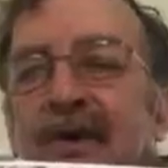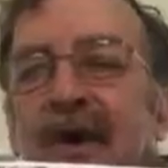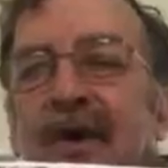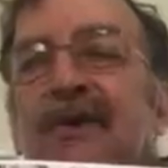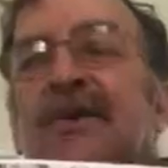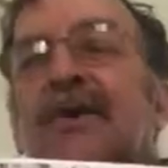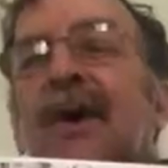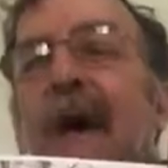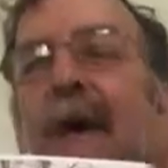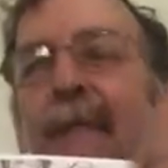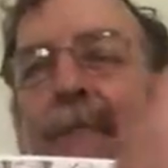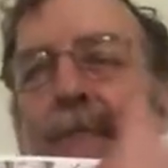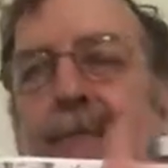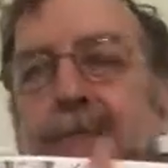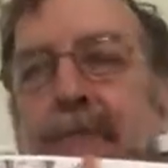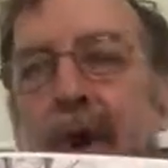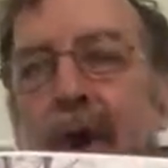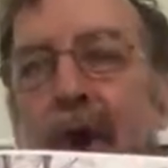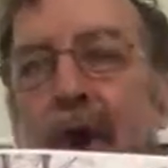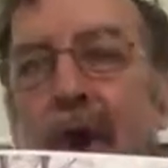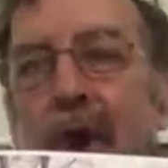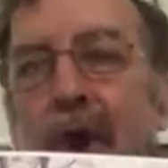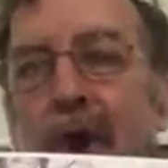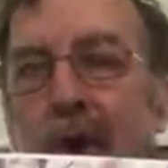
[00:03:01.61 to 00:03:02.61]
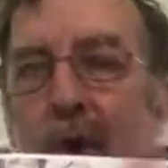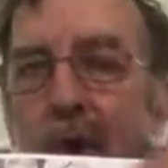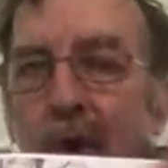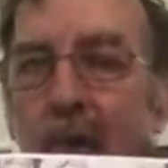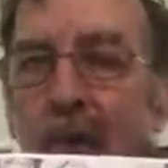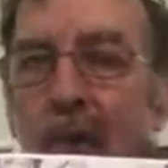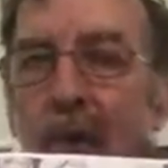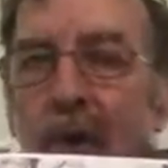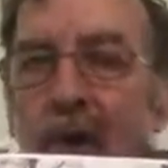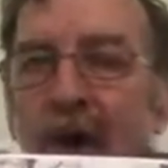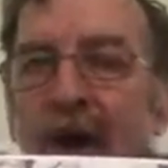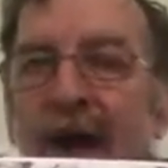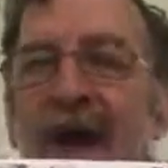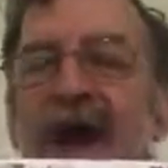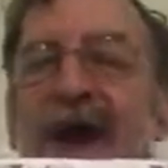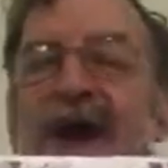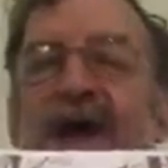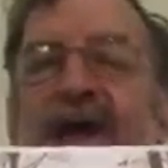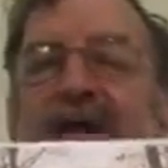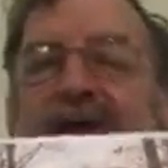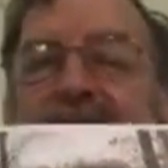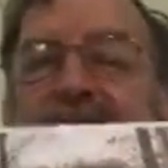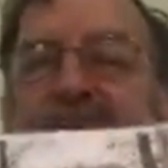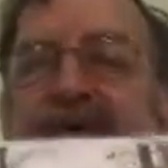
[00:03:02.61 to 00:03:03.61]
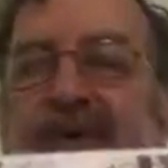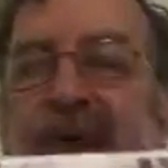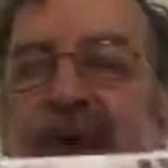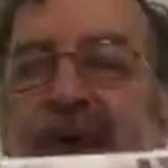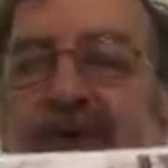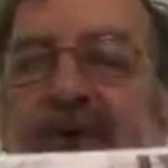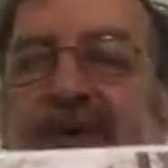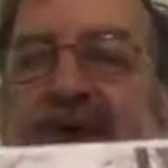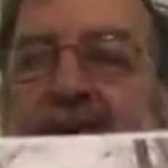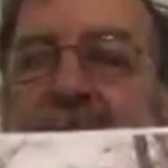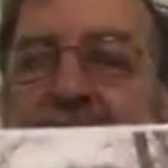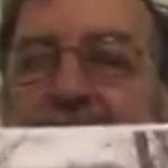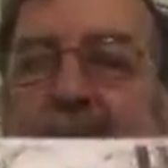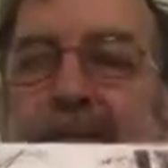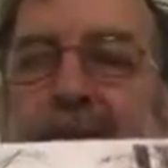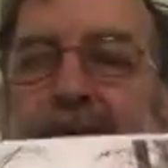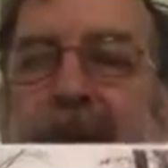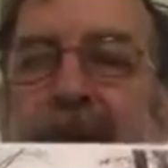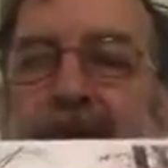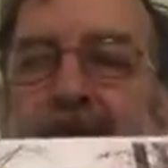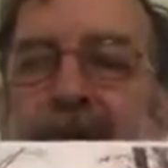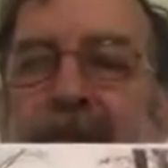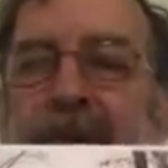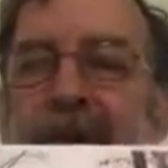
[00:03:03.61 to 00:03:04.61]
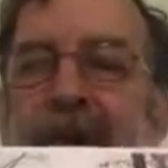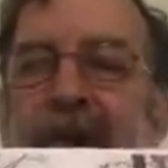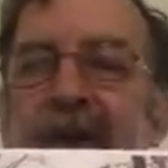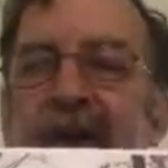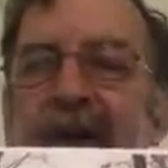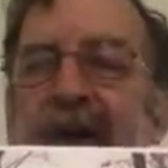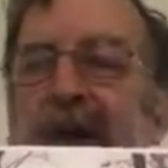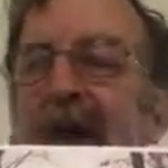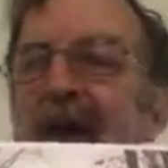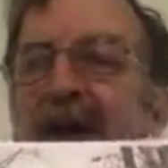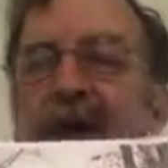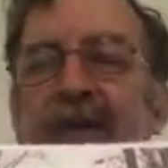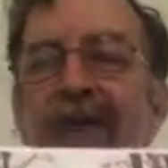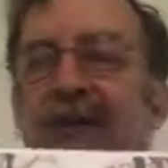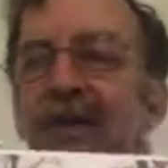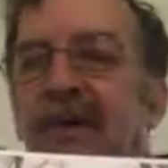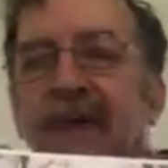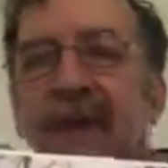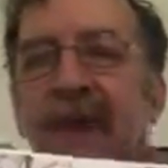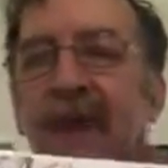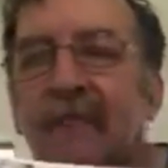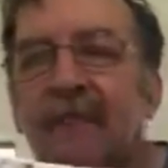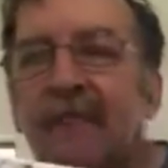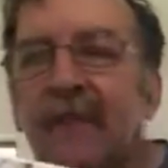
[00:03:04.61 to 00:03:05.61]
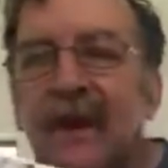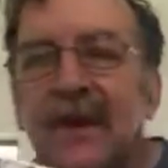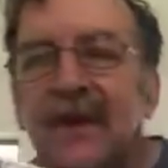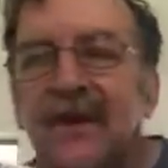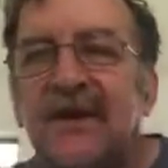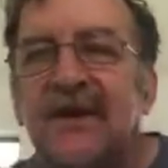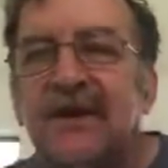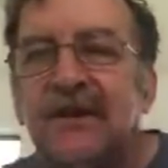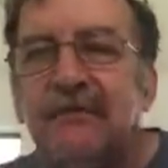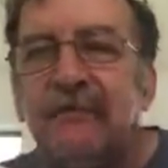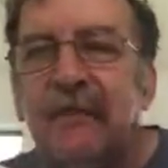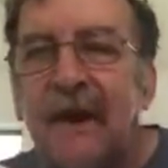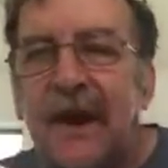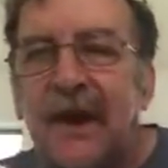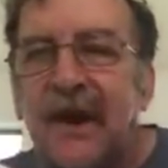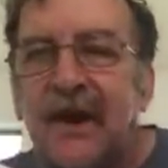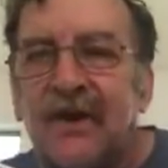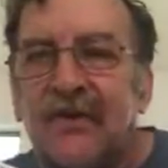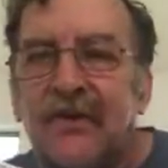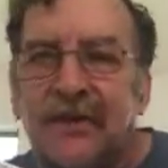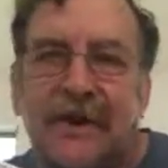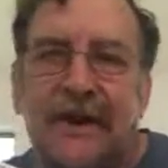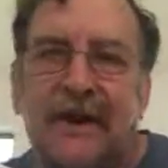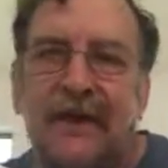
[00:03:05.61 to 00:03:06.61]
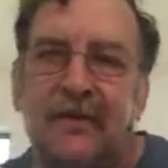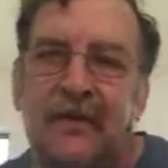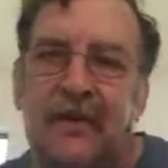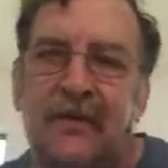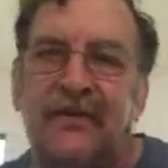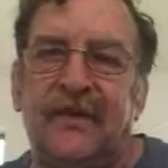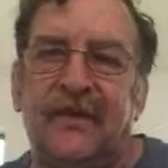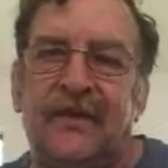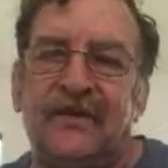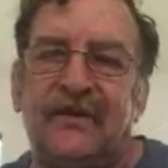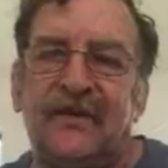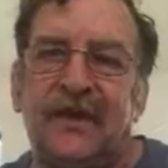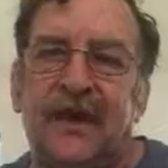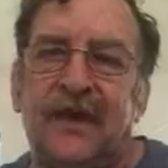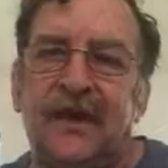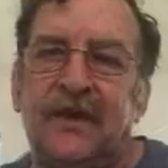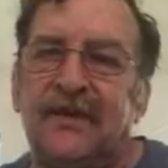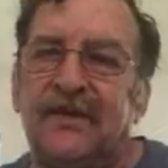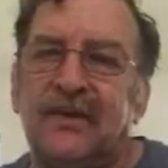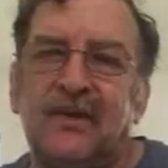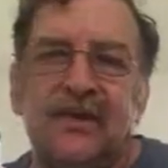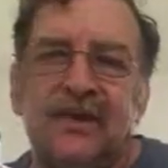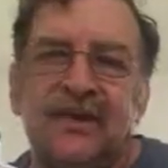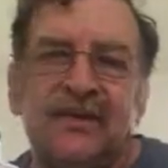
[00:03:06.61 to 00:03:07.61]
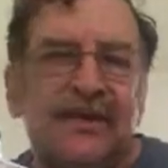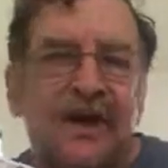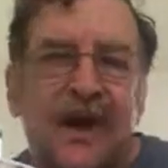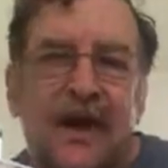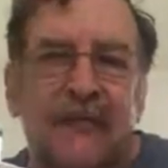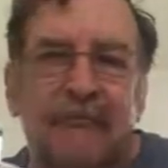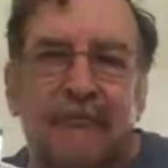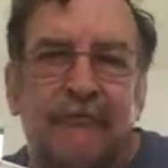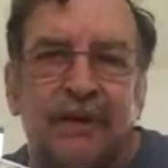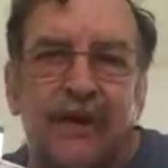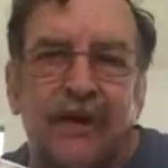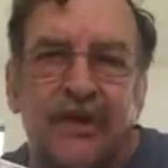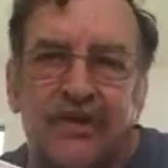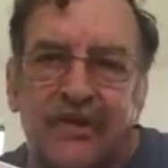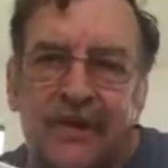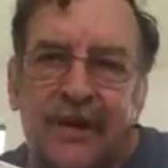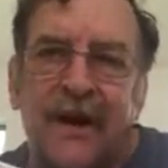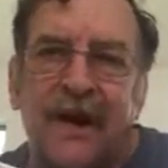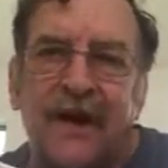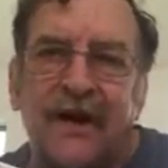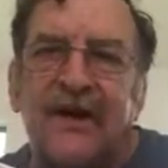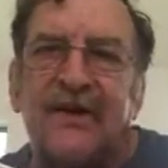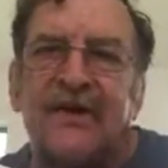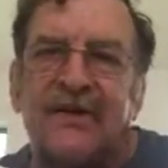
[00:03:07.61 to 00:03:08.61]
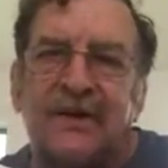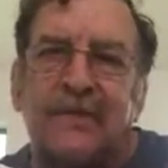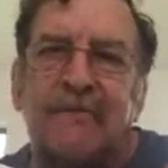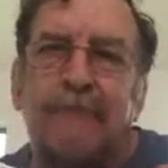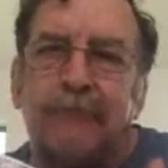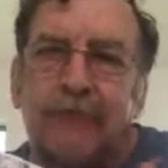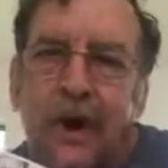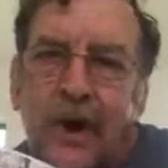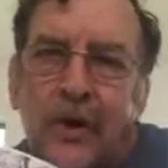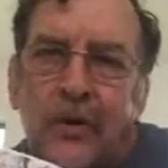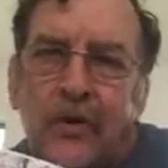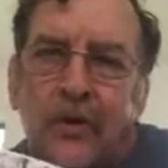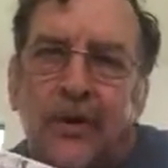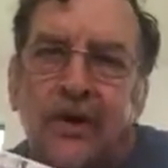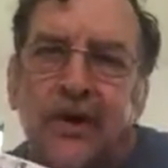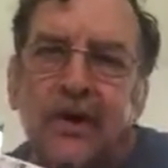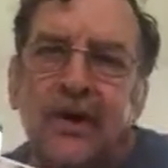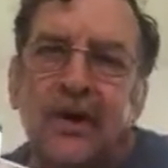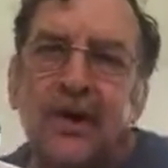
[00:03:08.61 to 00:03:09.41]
Just blue. Just blue. You can't find a speck of green on this thing. So it's not blue-green, this is blue.